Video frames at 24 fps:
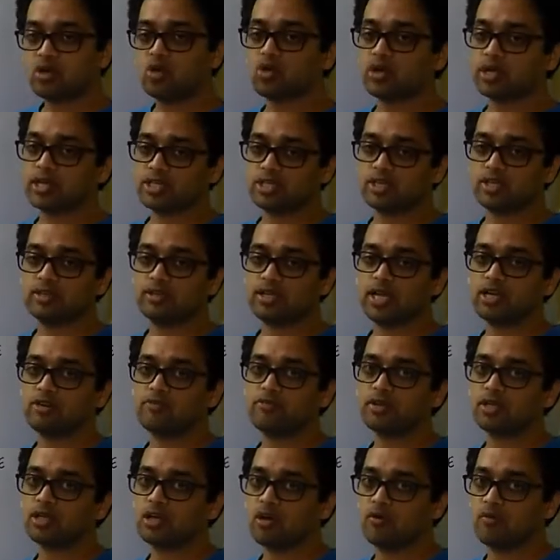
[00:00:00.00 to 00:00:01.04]
location that
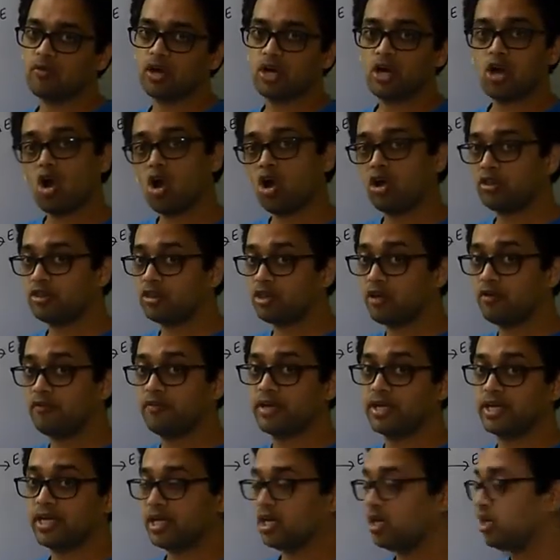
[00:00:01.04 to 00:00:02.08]
we covered on the
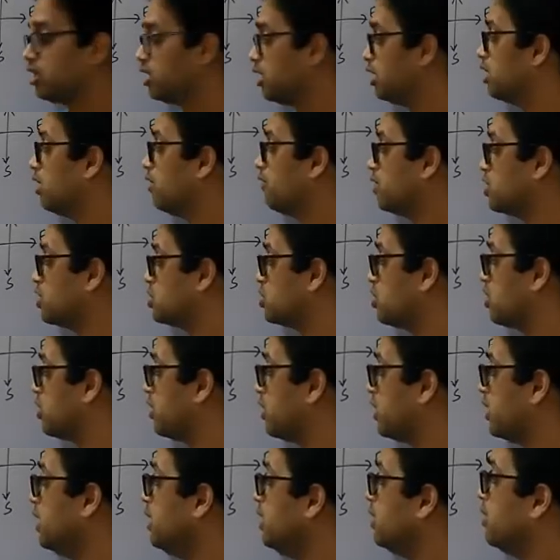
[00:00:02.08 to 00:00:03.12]
way in our
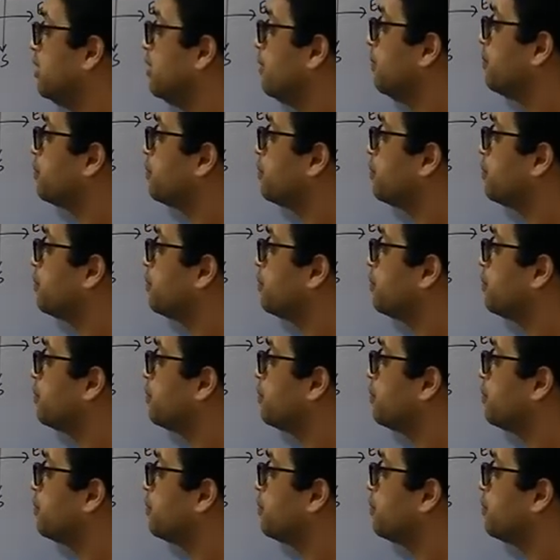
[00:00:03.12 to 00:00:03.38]
journey.